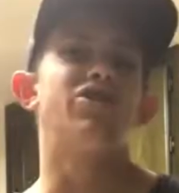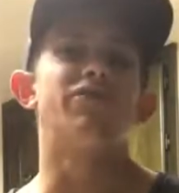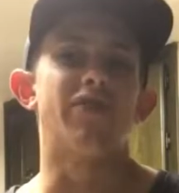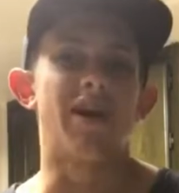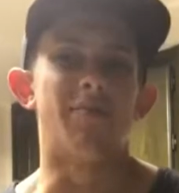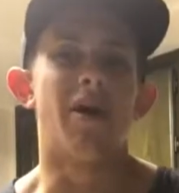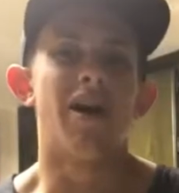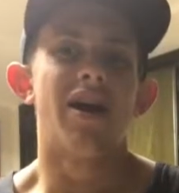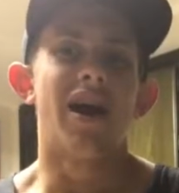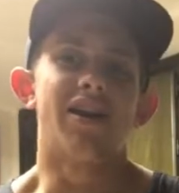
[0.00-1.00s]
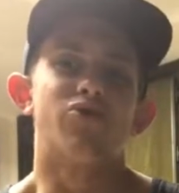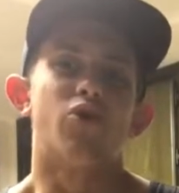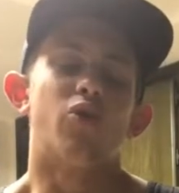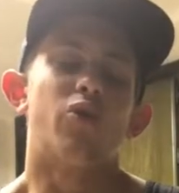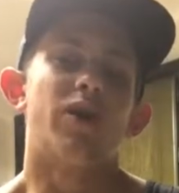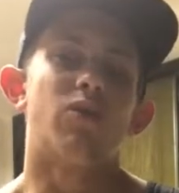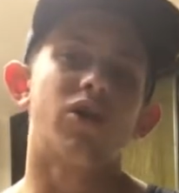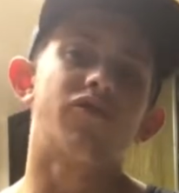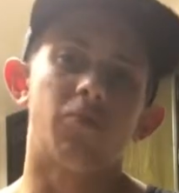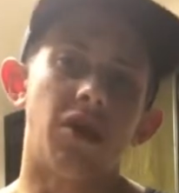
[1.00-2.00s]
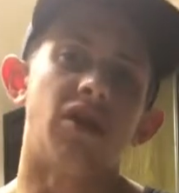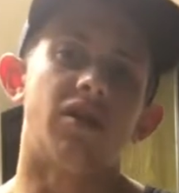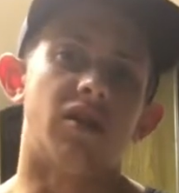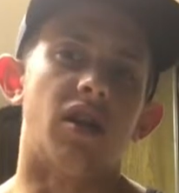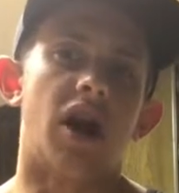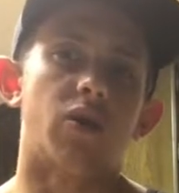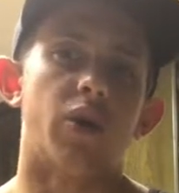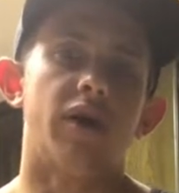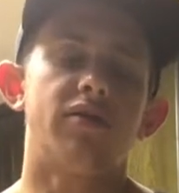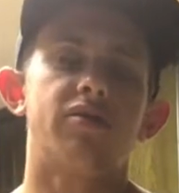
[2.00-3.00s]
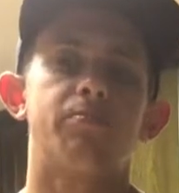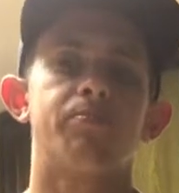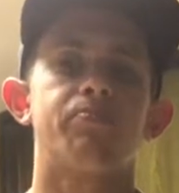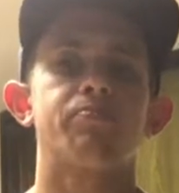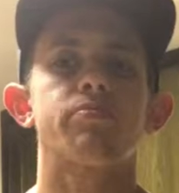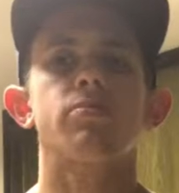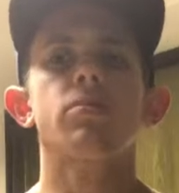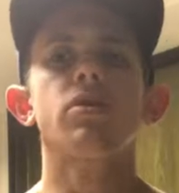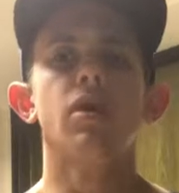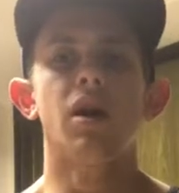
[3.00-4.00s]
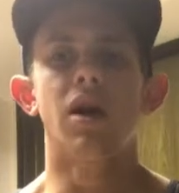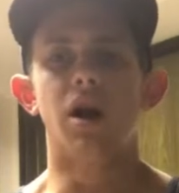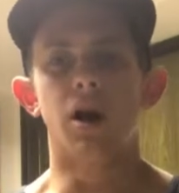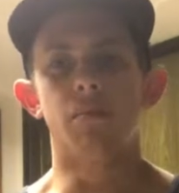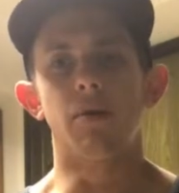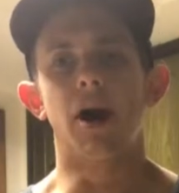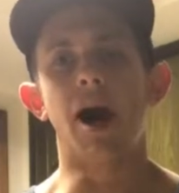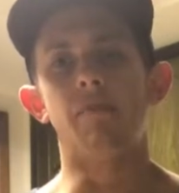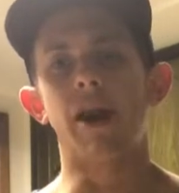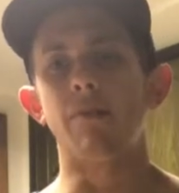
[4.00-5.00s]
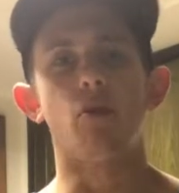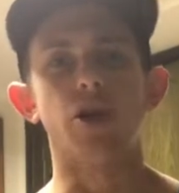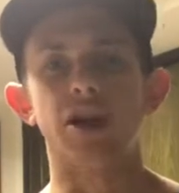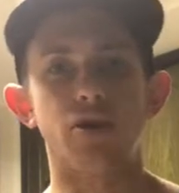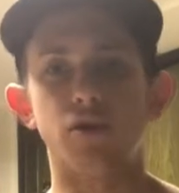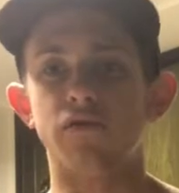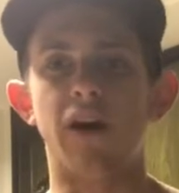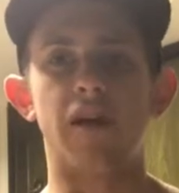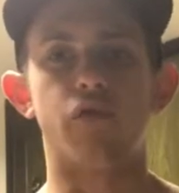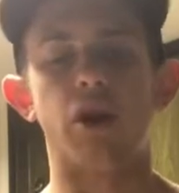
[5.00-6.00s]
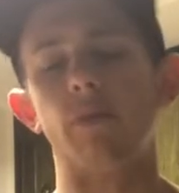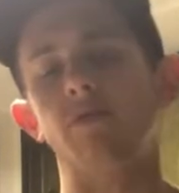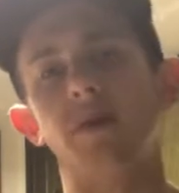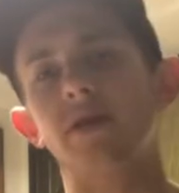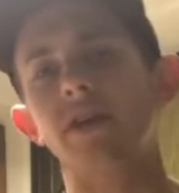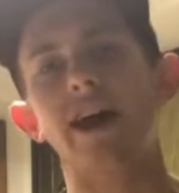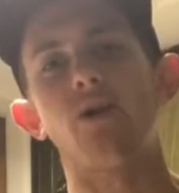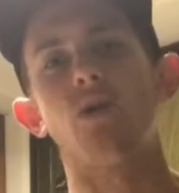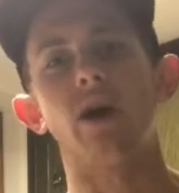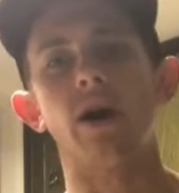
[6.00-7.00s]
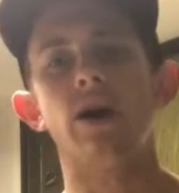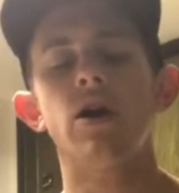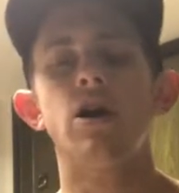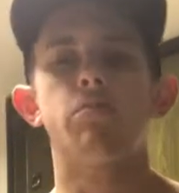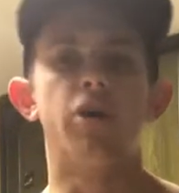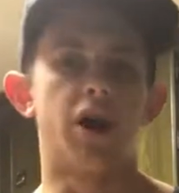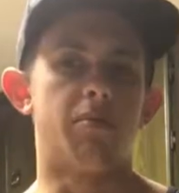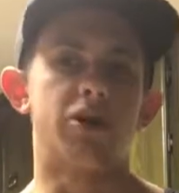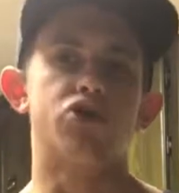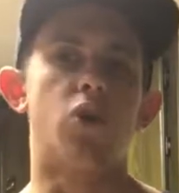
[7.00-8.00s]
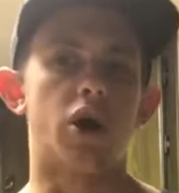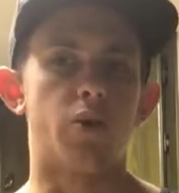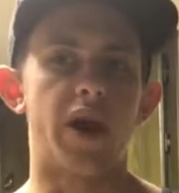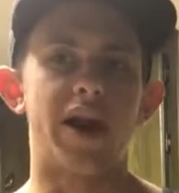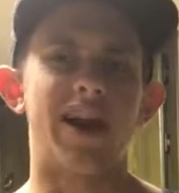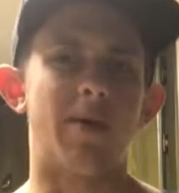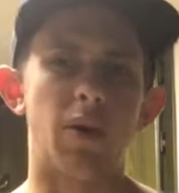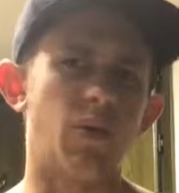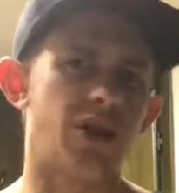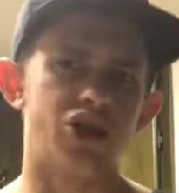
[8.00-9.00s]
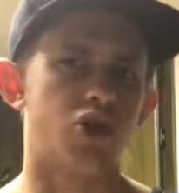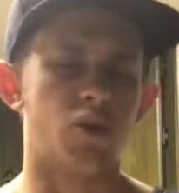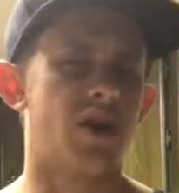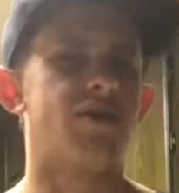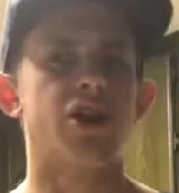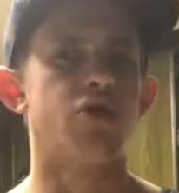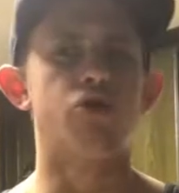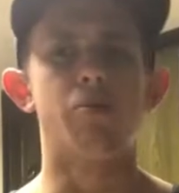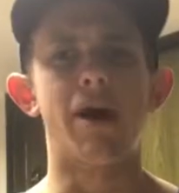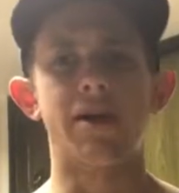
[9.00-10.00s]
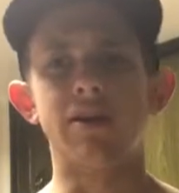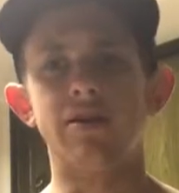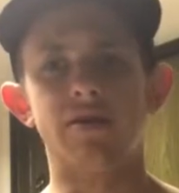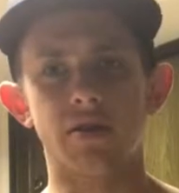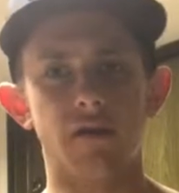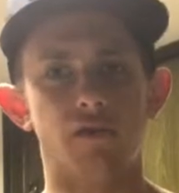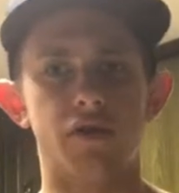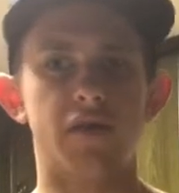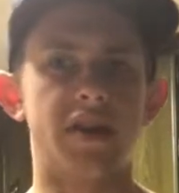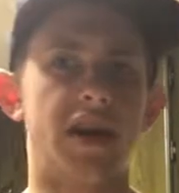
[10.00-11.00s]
good for them, and so it works for me in a lot of ways. But I'm only going to use 5 grams because I don't want to put on a bunch of water weight, and I'm not really sure what it's going to do to my kidneys and livers.